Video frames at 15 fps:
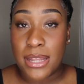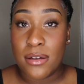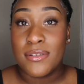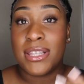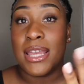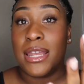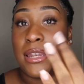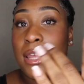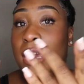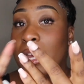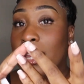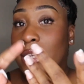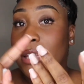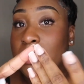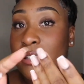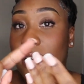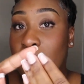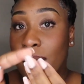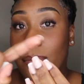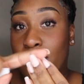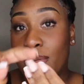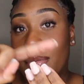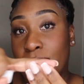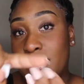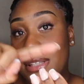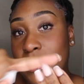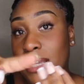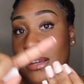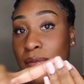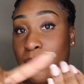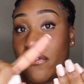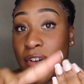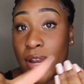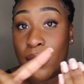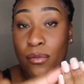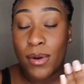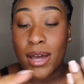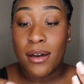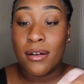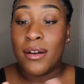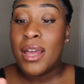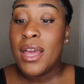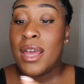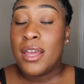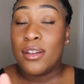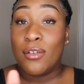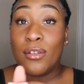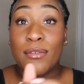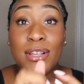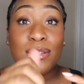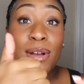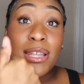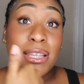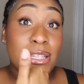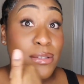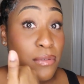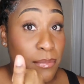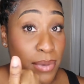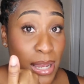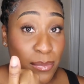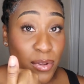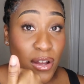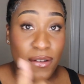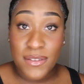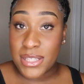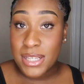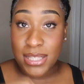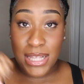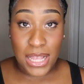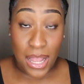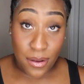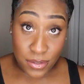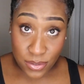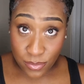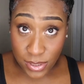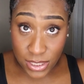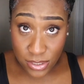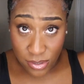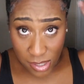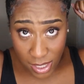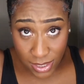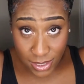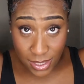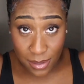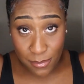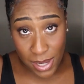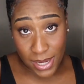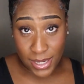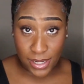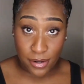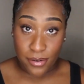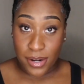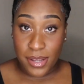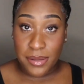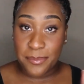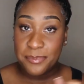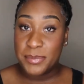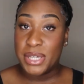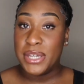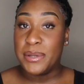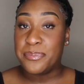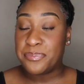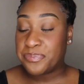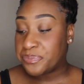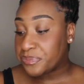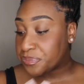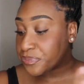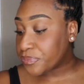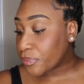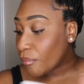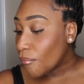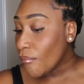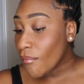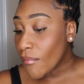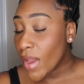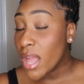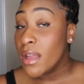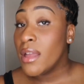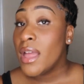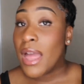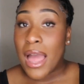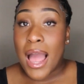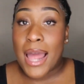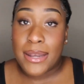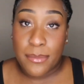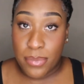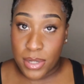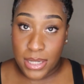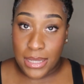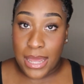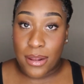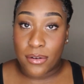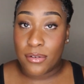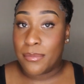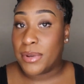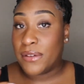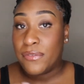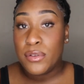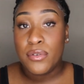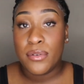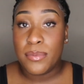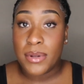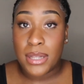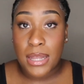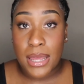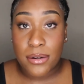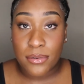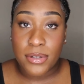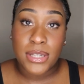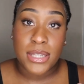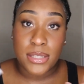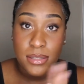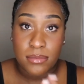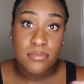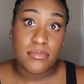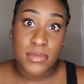nails and these are sticking very well the only reason why this one popped off is because like I was really trying to get my hair up but I didn't put a lot on but if you do put a lot on it,